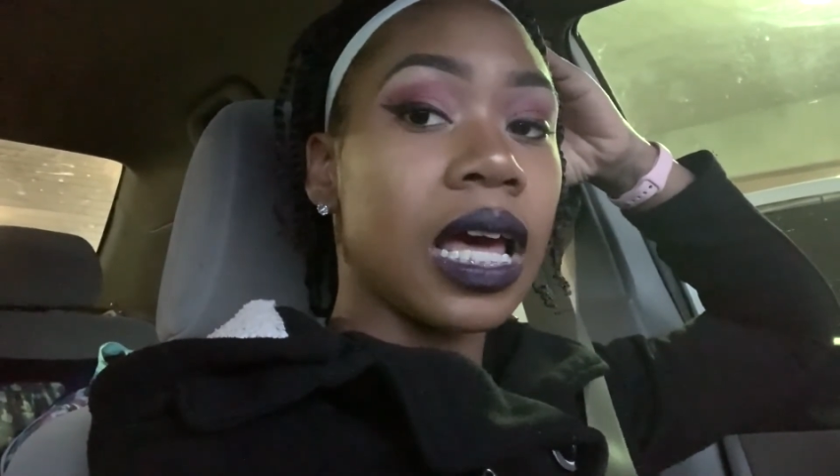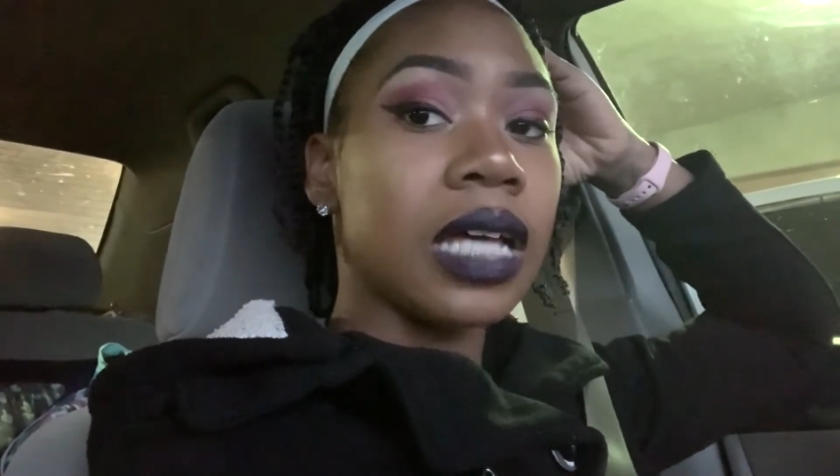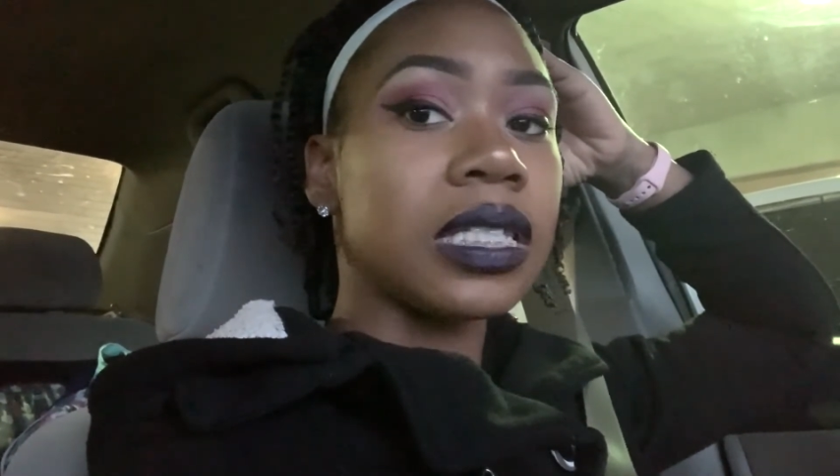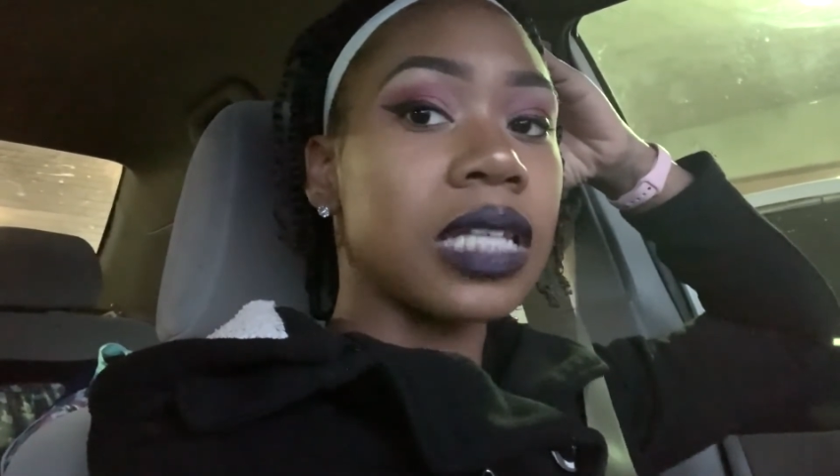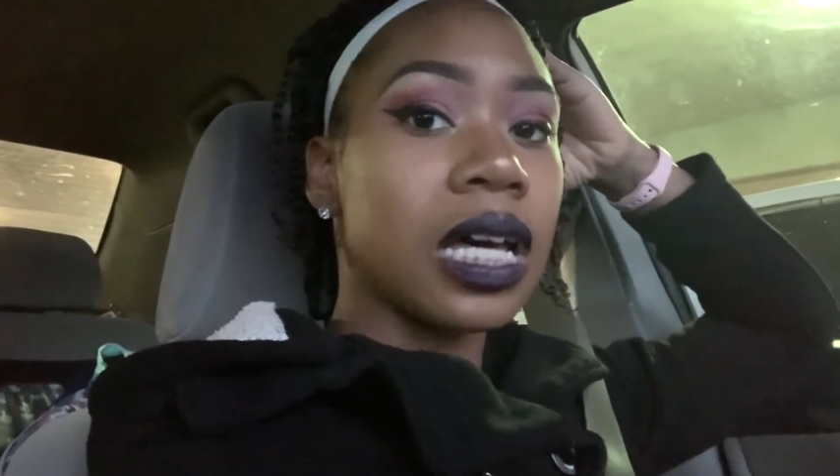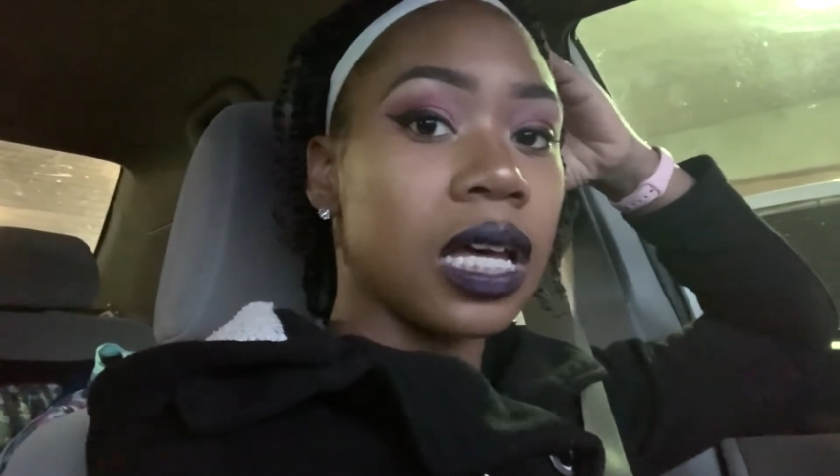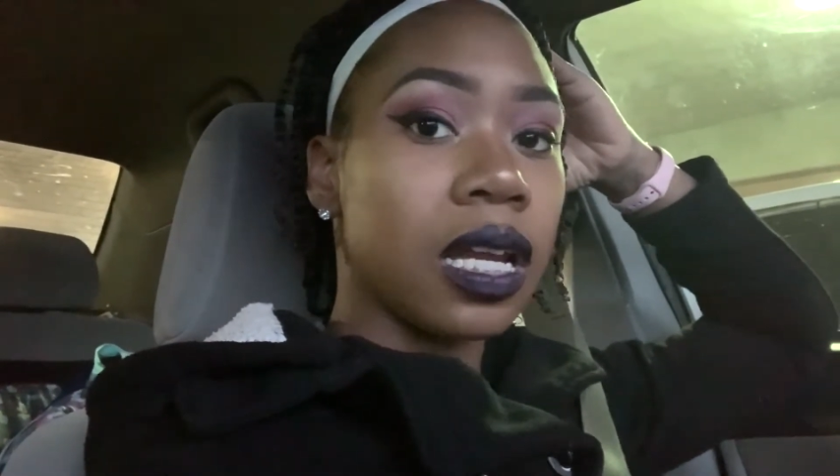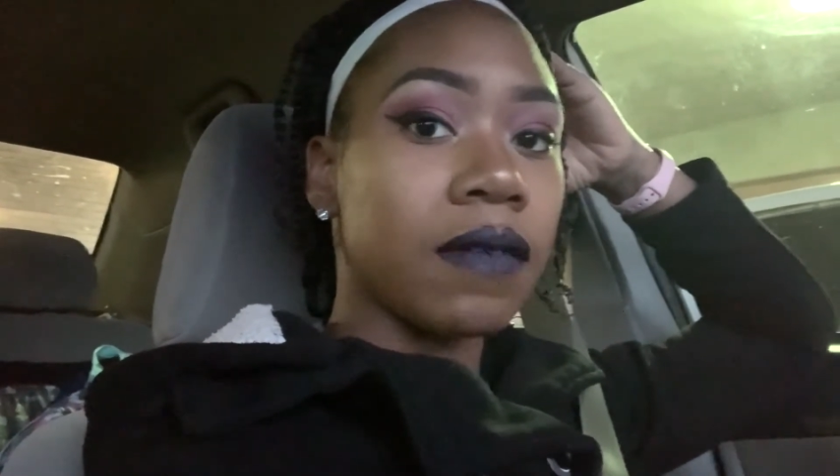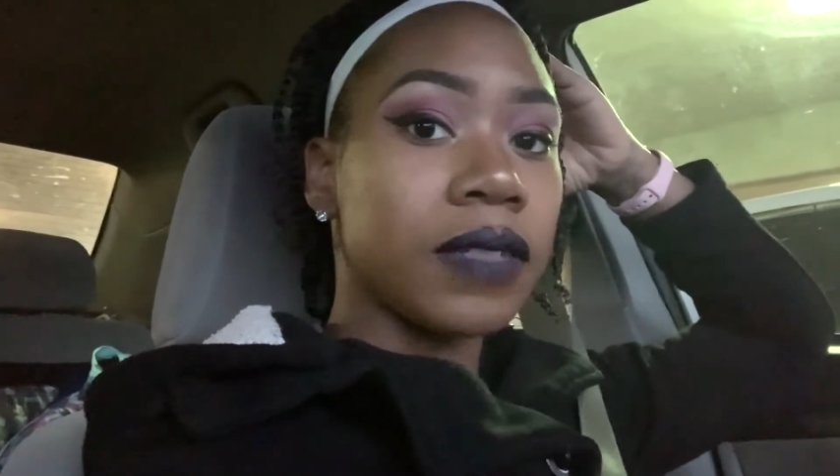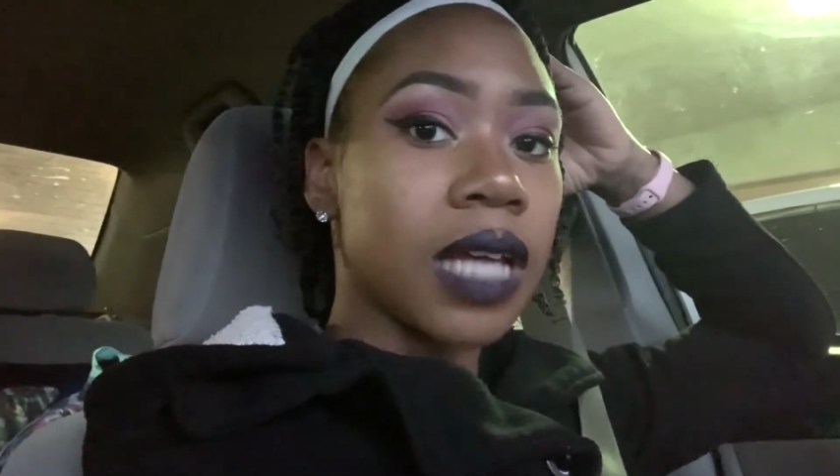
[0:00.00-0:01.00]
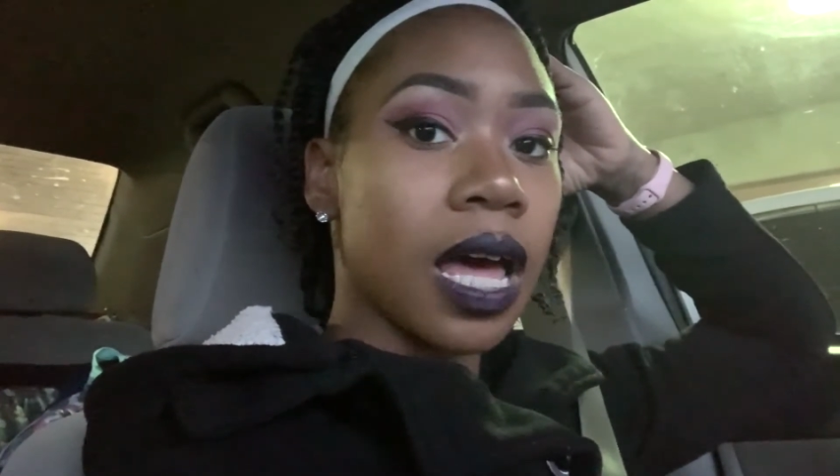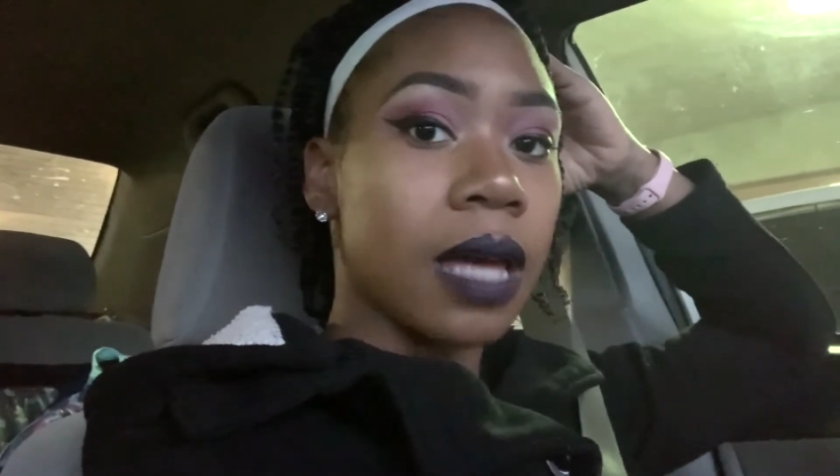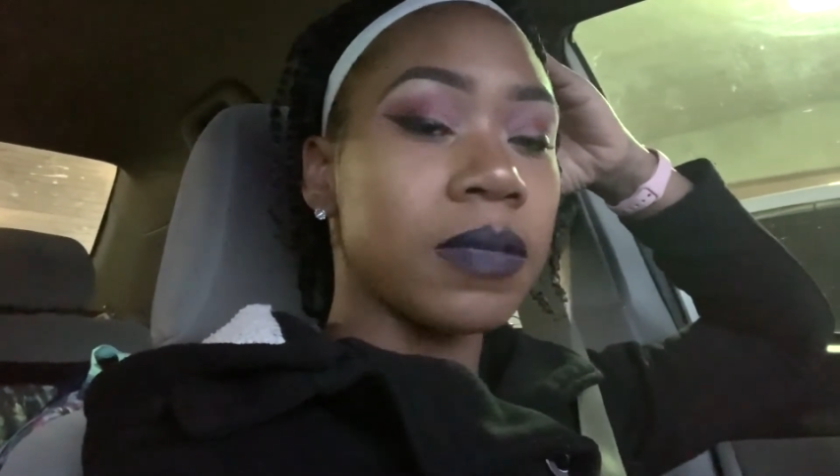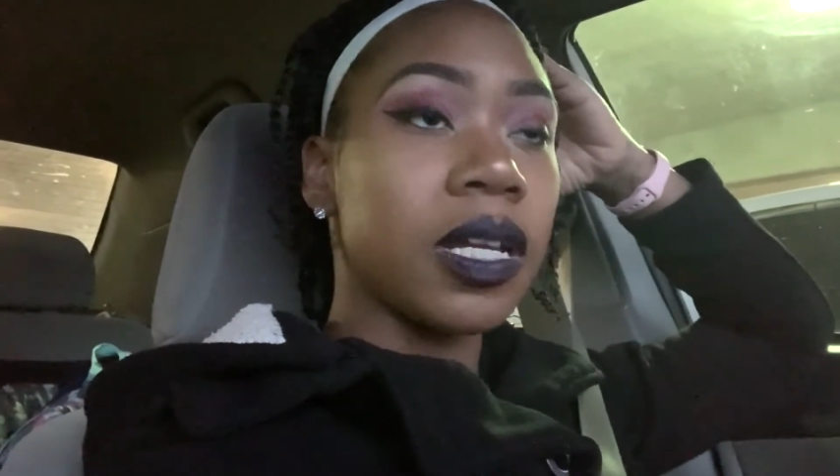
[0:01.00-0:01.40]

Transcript: a ton of times.